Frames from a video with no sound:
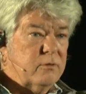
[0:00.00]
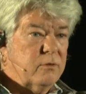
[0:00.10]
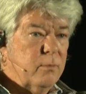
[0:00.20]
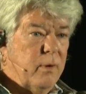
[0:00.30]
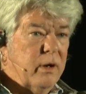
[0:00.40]
just
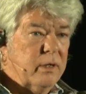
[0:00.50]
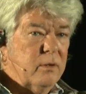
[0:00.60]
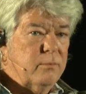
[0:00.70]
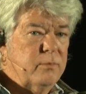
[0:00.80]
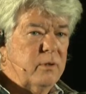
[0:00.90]
to
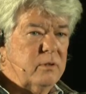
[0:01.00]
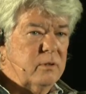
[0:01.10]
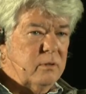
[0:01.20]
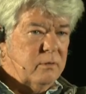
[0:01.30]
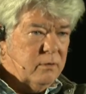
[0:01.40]
America,
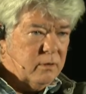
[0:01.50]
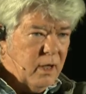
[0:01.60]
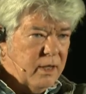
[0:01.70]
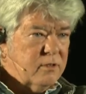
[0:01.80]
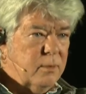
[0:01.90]
to the
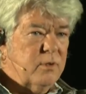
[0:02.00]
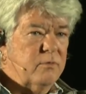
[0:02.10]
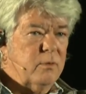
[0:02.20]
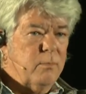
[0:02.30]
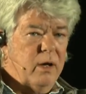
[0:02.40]
concept
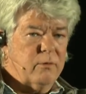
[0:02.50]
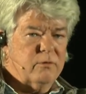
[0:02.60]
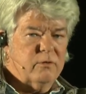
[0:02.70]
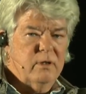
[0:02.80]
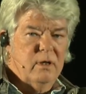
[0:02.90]
of
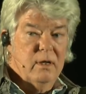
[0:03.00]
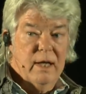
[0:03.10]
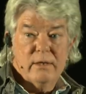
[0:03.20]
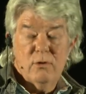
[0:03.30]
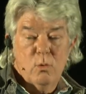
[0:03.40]
democracy
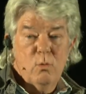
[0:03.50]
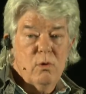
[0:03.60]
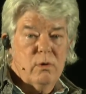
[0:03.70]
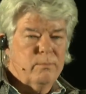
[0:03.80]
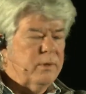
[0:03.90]
and to the
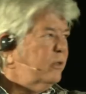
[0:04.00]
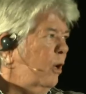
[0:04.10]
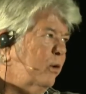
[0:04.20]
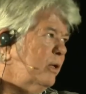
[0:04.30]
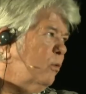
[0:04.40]
world. But
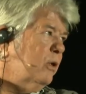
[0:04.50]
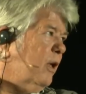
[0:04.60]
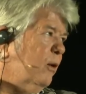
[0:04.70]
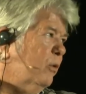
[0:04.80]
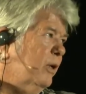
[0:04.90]
no, he will
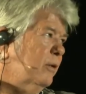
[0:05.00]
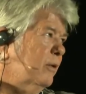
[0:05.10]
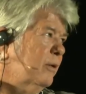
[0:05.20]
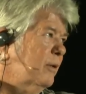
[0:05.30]
not win.